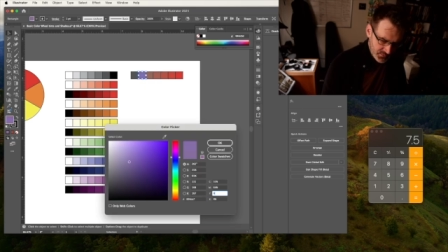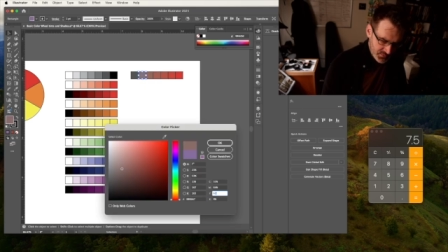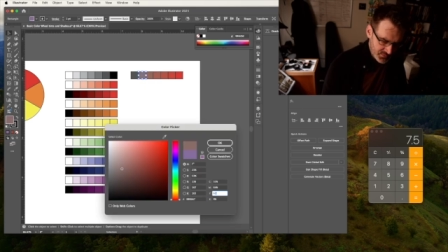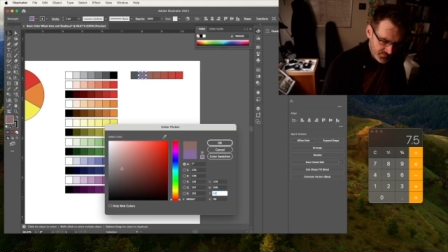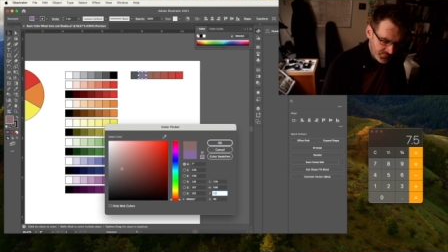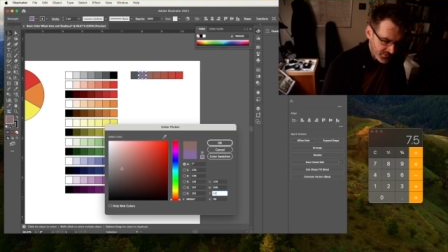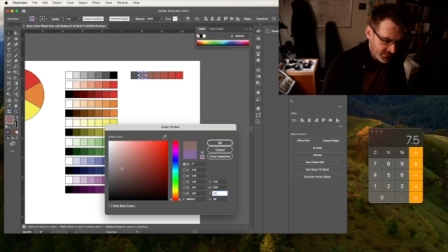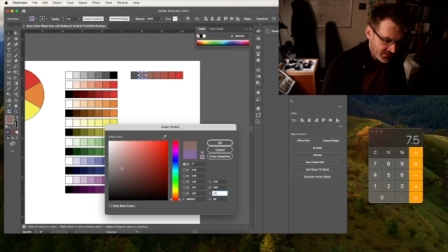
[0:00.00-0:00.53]

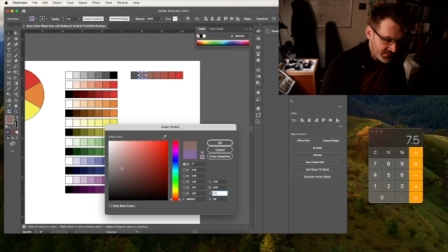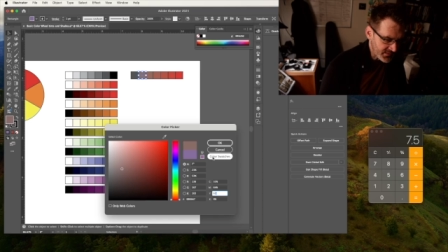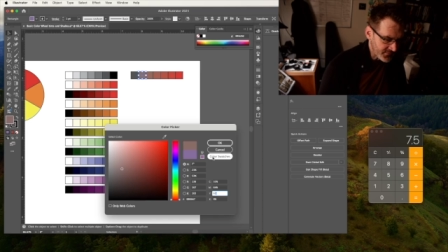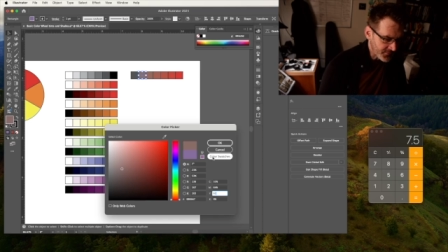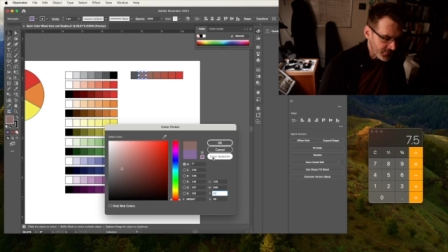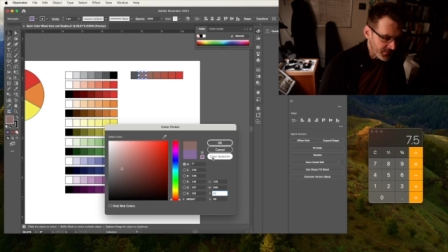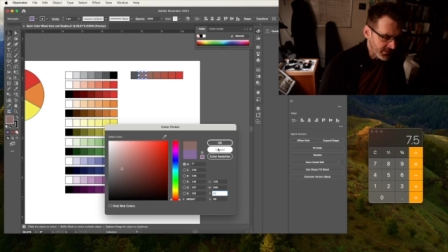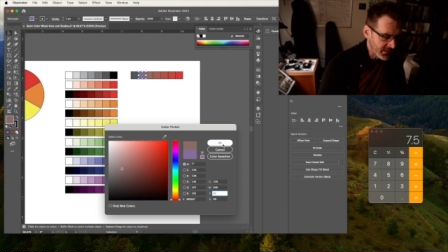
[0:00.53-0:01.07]
Should bring us
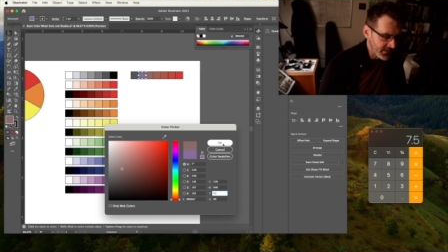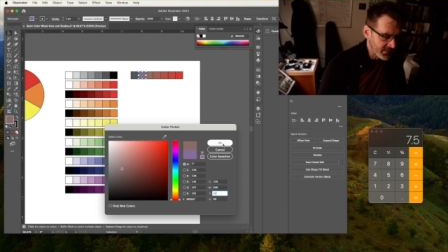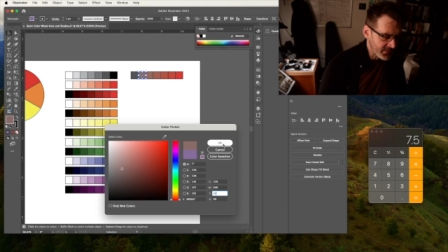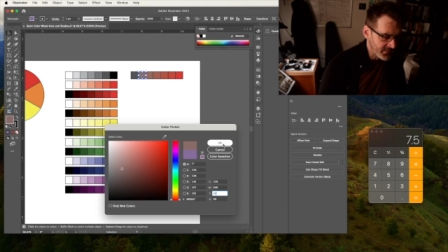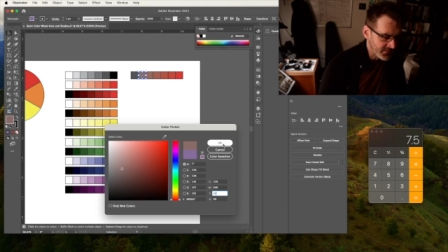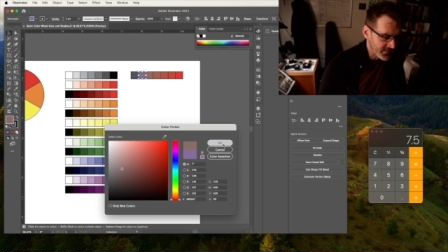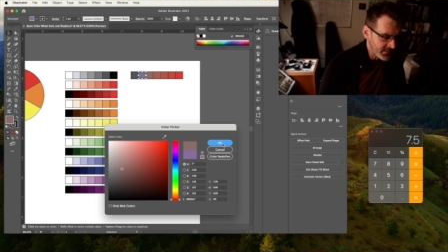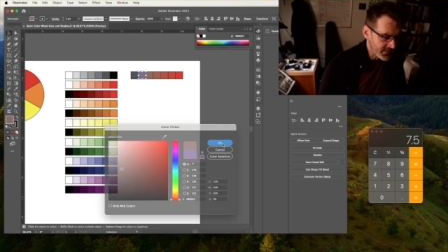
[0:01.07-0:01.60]
in for a
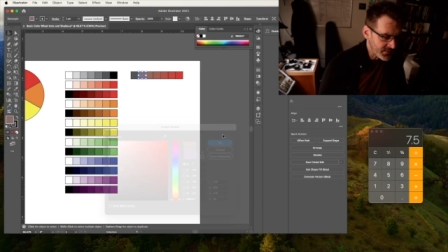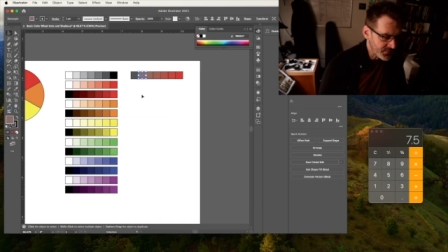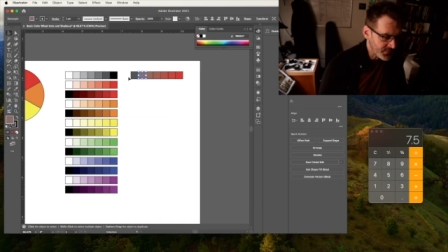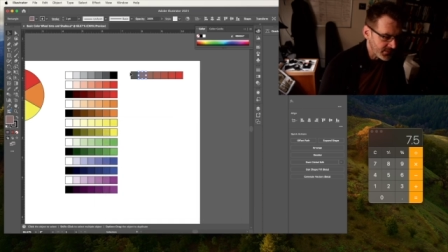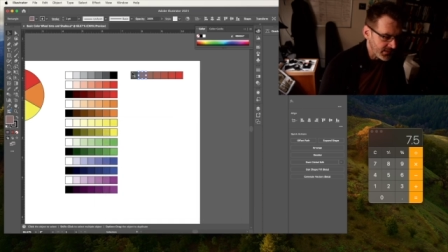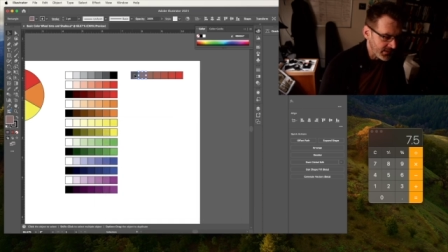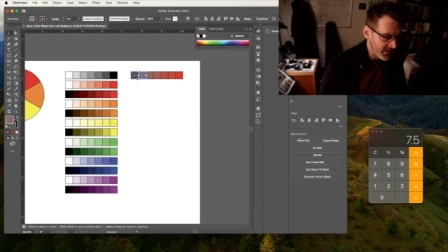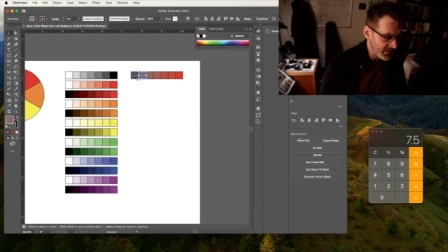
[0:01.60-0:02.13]
landing on the next
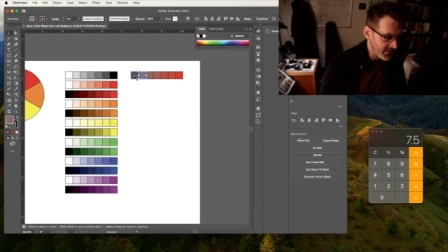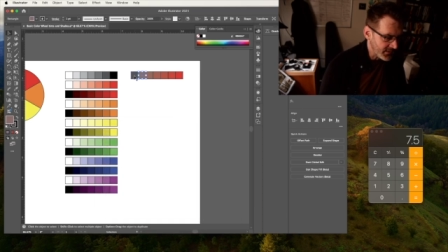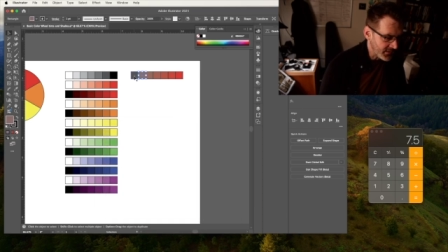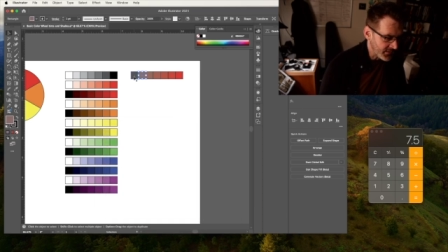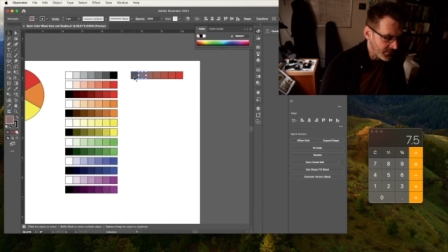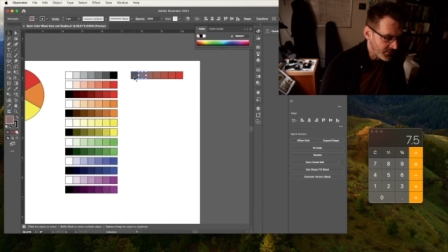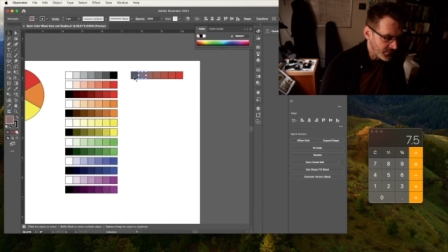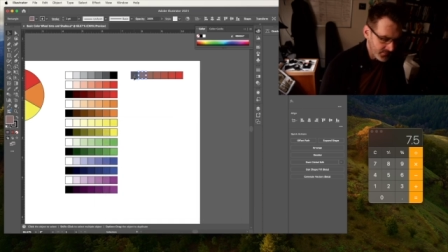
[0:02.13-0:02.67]
one at
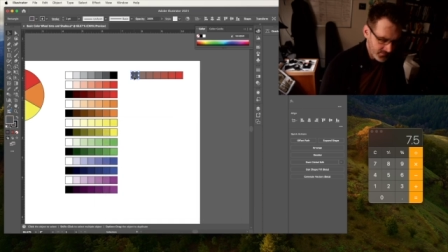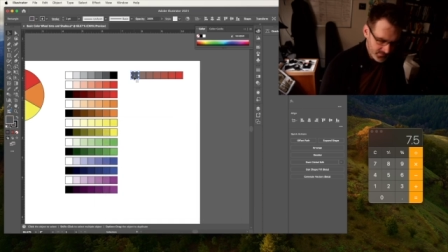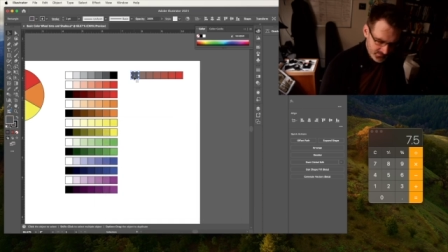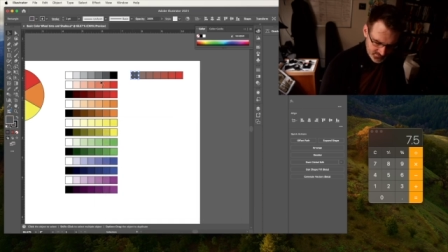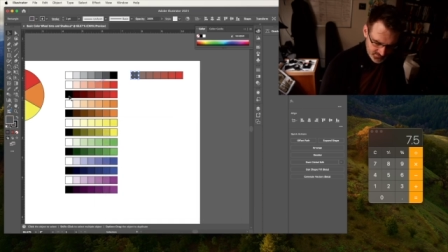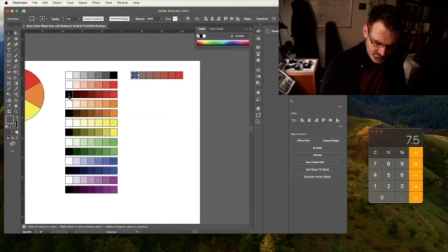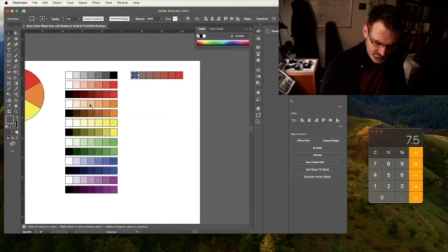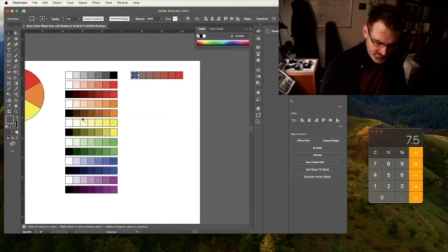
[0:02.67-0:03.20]
yellow,
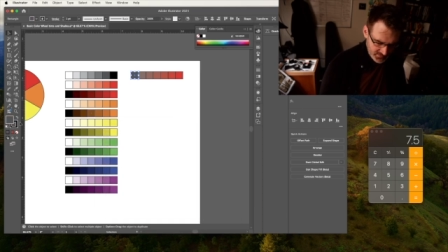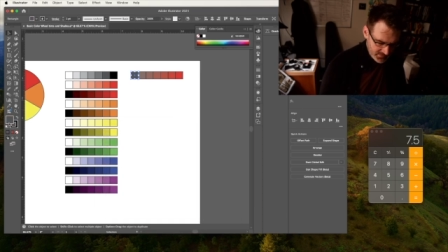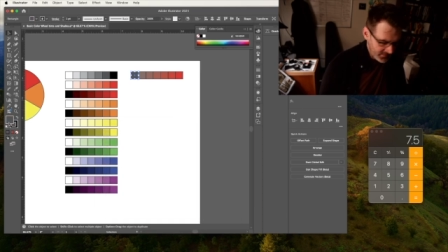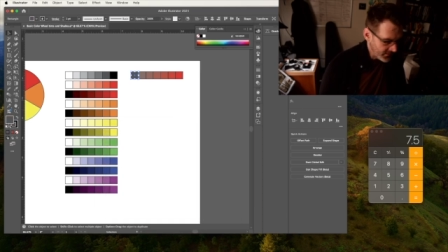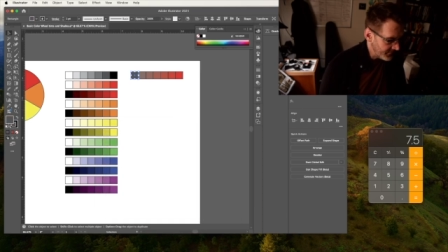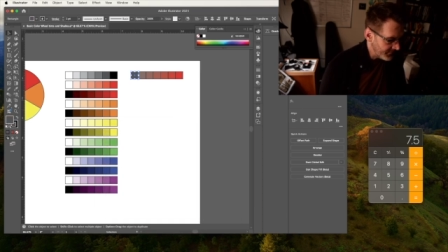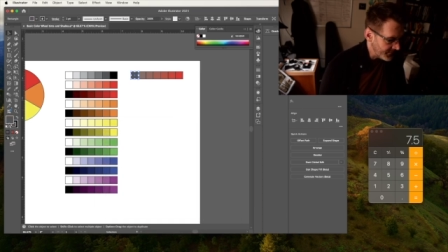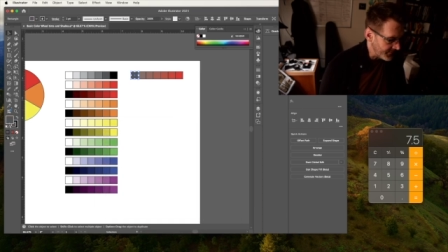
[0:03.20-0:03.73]

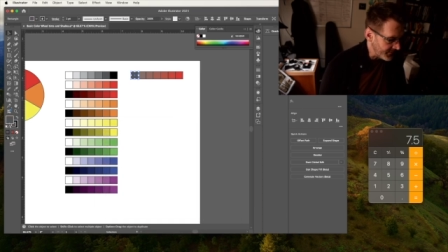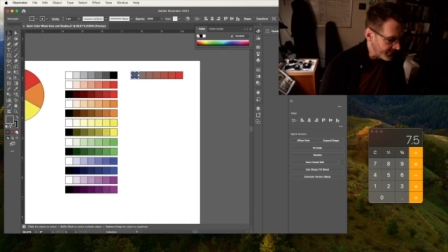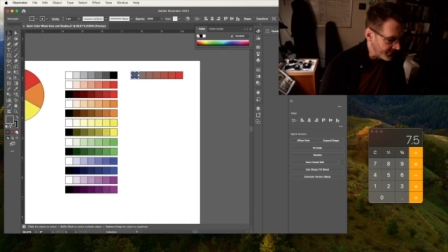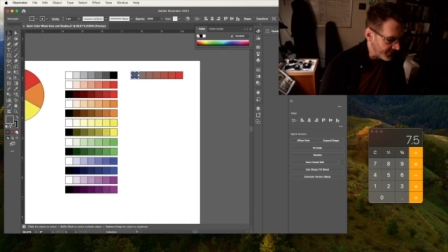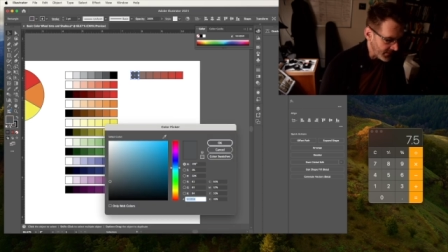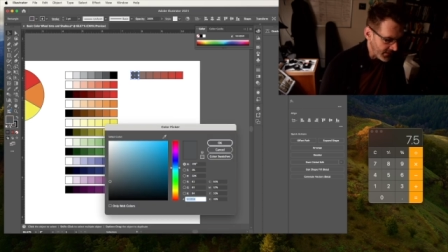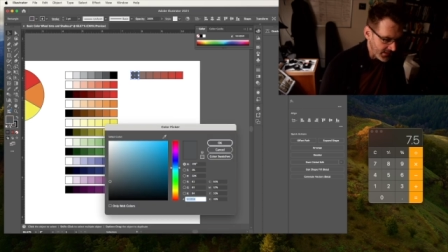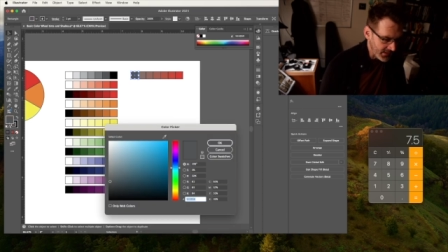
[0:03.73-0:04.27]

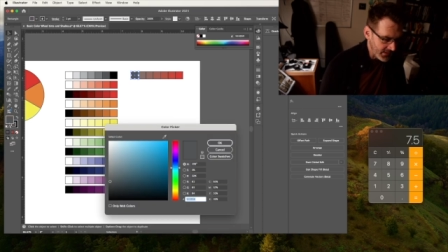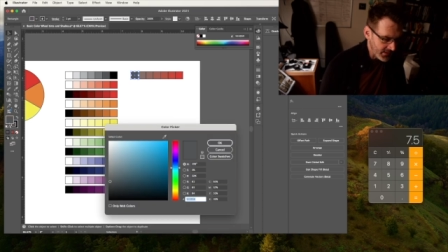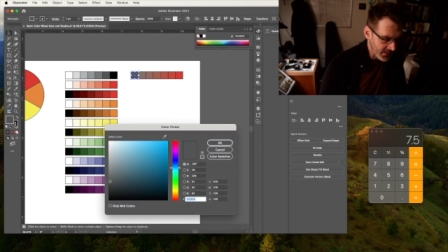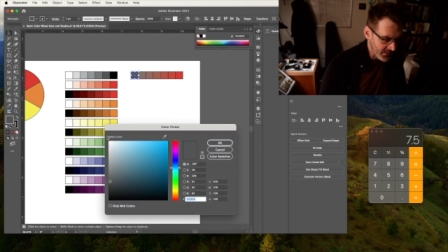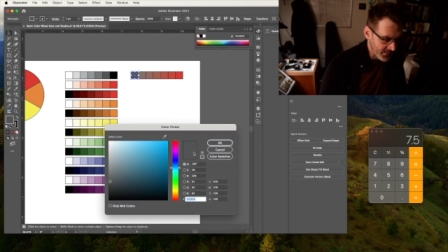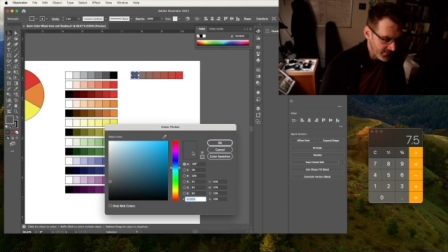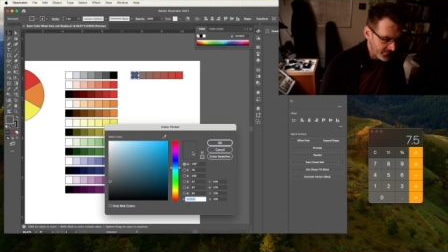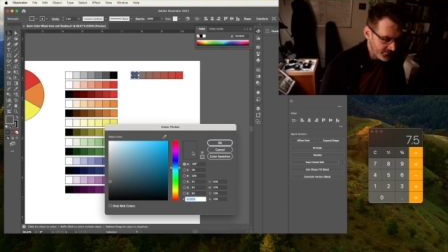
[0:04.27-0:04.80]

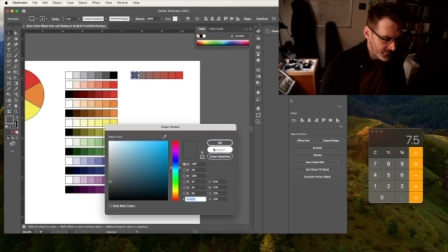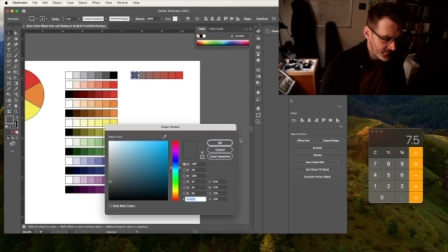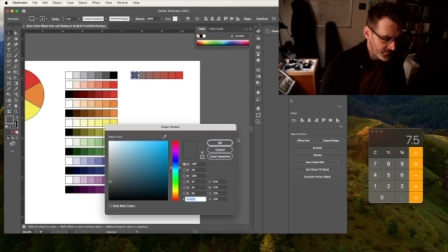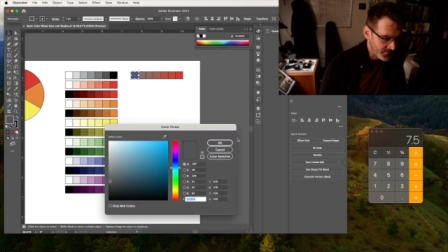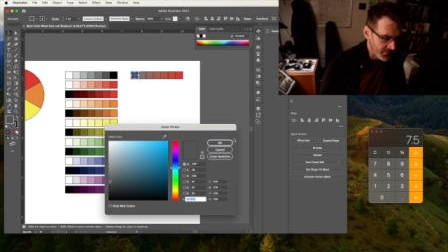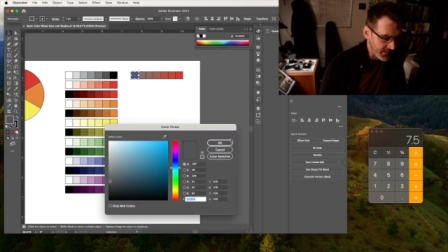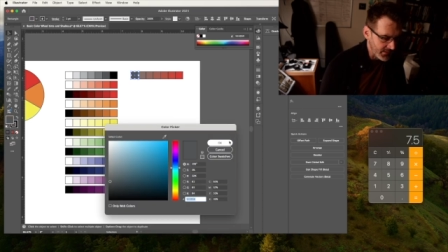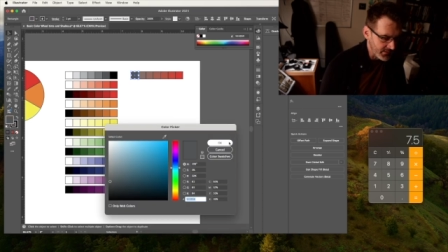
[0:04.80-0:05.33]
55.
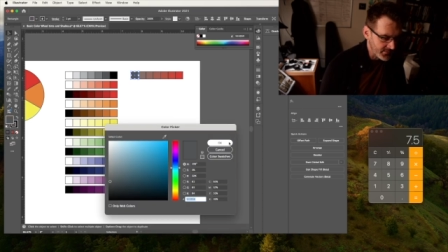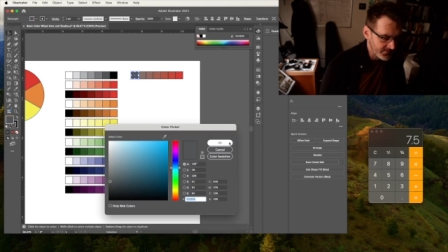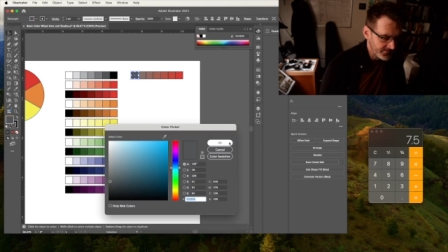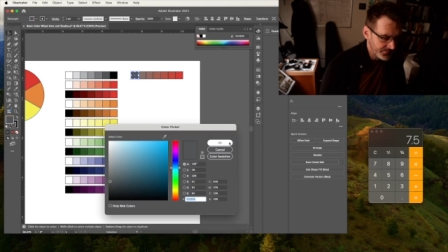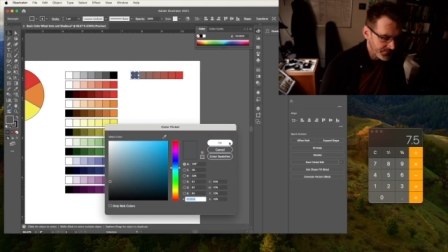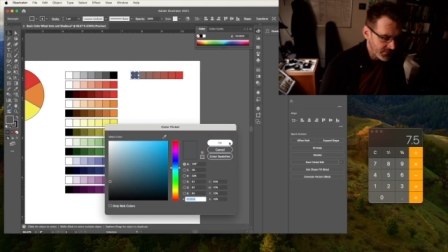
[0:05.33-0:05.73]
Right.